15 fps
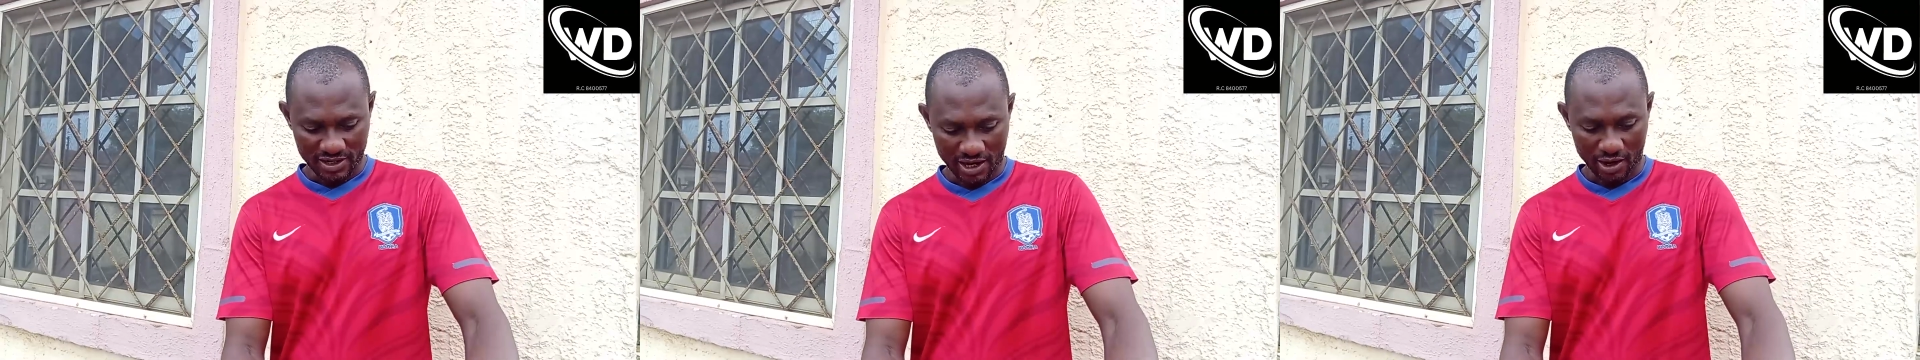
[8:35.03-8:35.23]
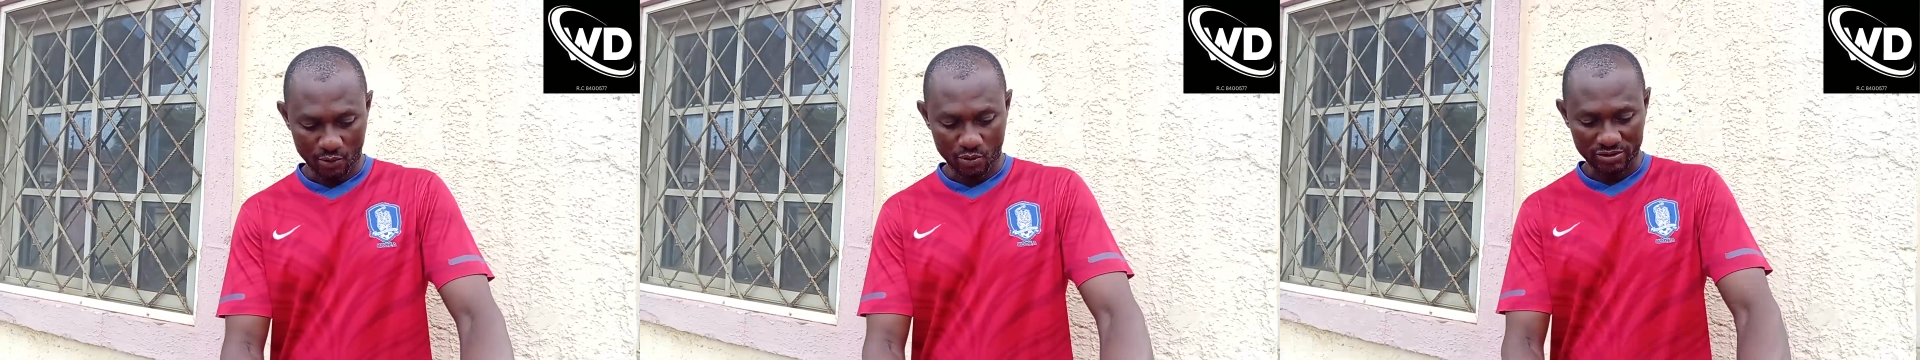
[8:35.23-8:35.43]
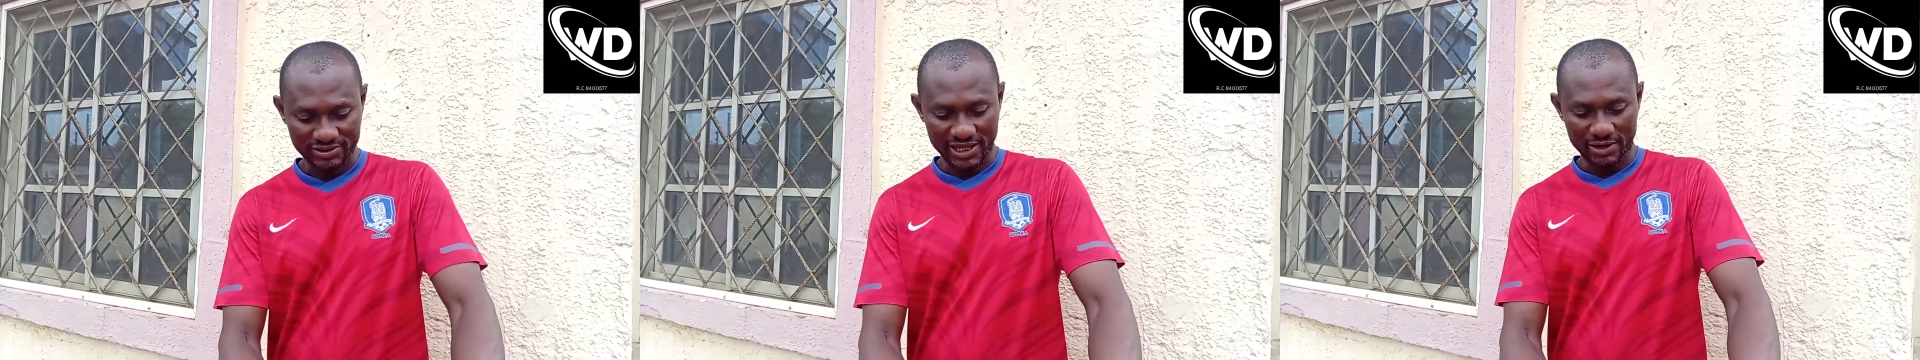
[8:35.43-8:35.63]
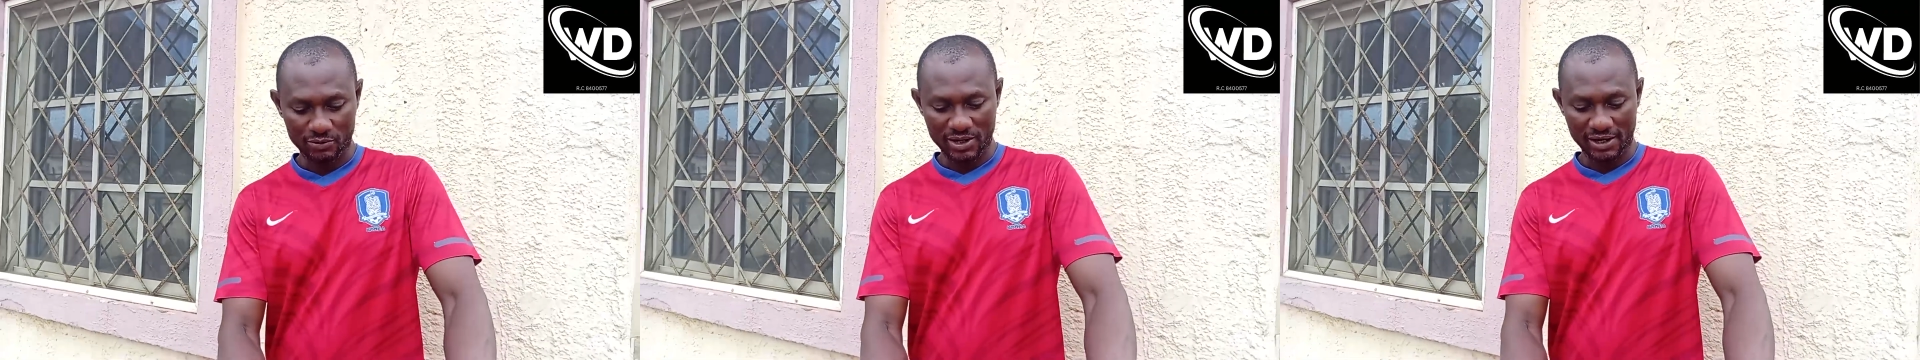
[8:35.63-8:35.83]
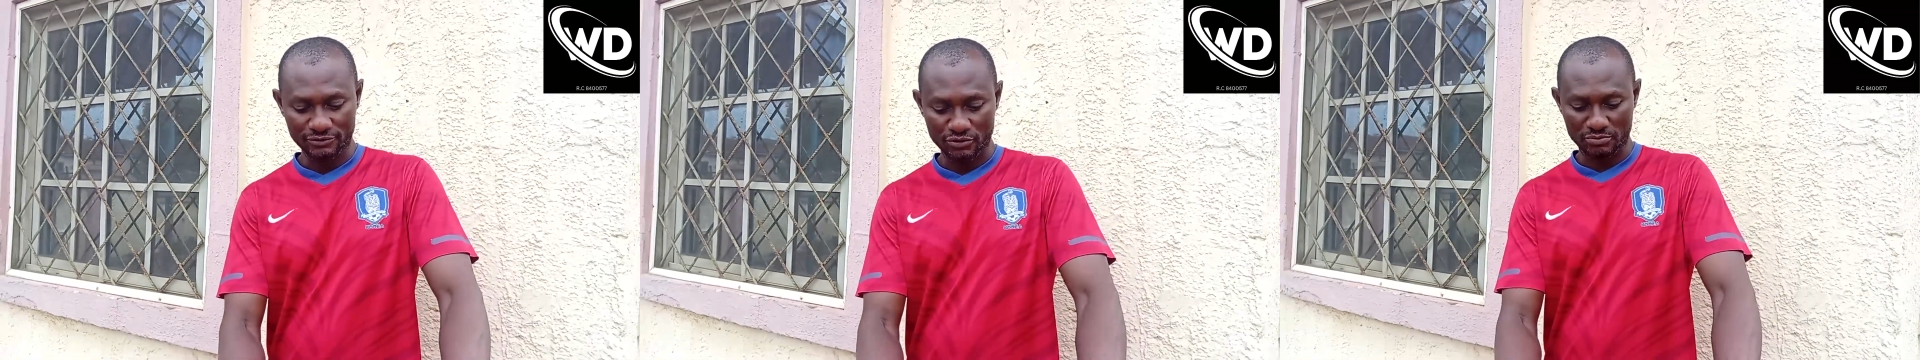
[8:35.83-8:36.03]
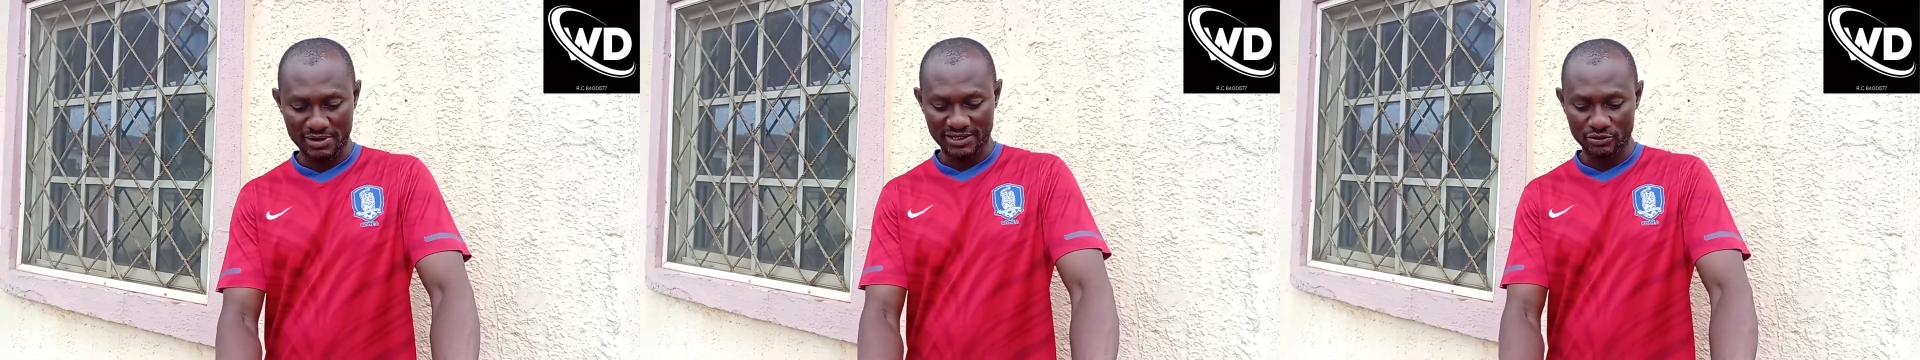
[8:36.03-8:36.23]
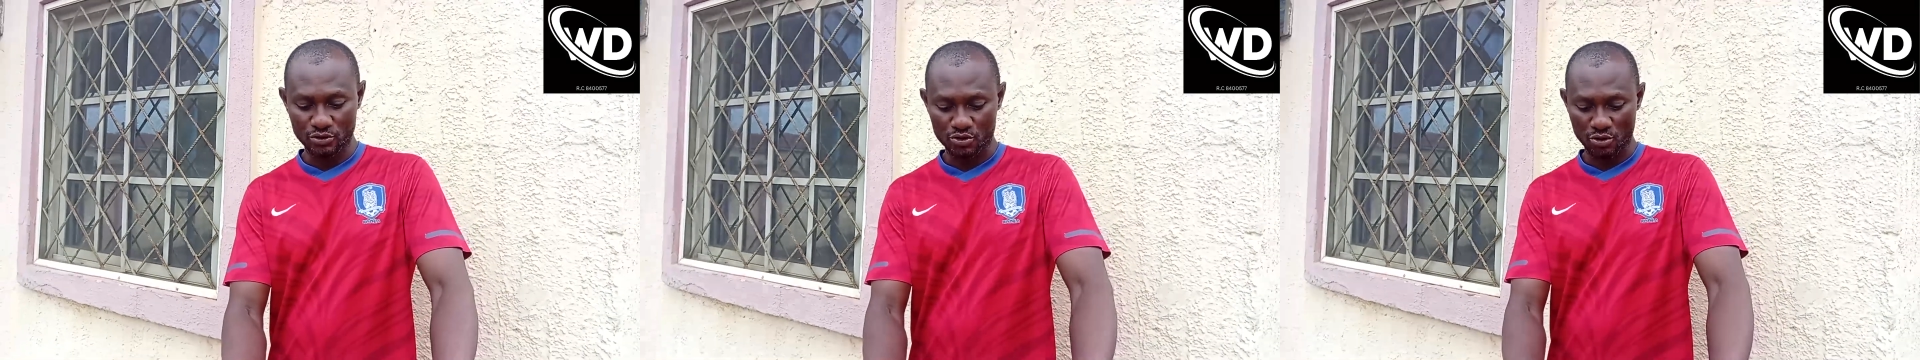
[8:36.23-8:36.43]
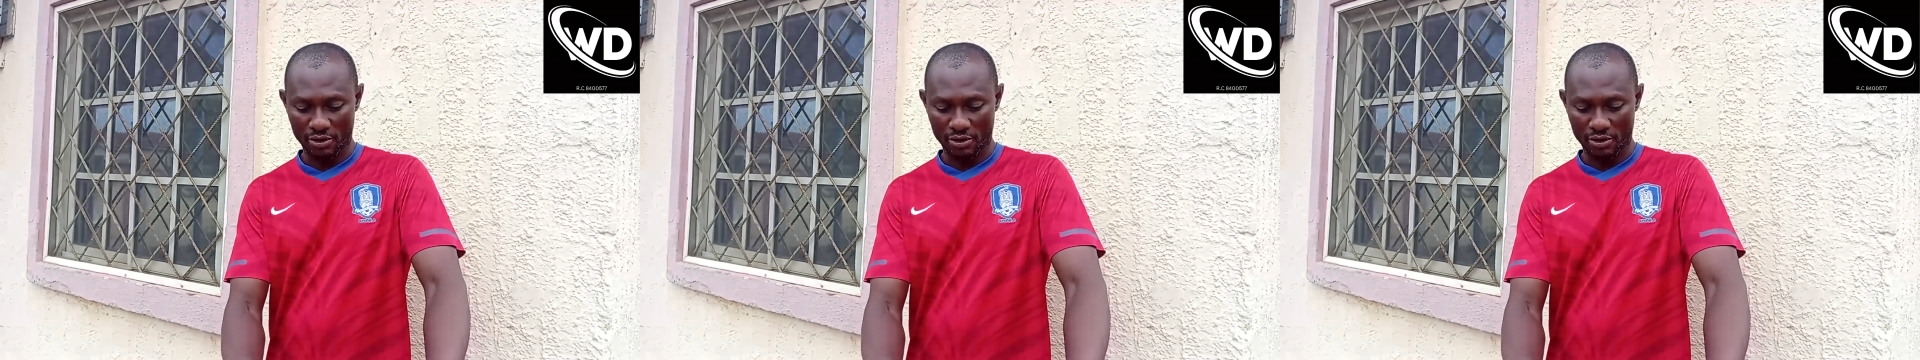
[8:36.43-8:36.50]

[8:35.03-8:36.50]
Our water, we have to make use